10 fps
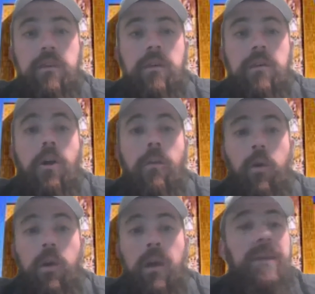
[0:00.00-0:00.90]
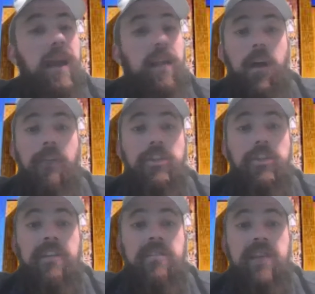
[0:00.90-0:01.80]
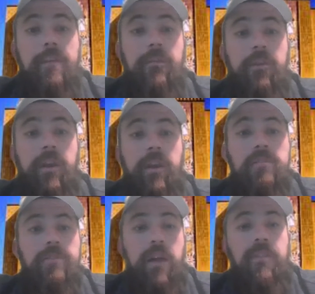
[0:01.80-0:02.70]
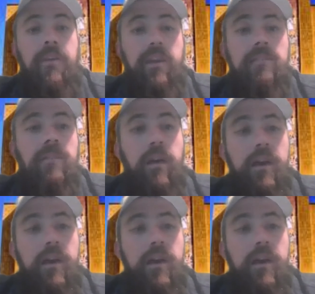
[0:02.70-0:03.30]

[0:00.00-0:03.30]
No more. I mean, I loved Shane Simon for years, but I think he's going to go ahead and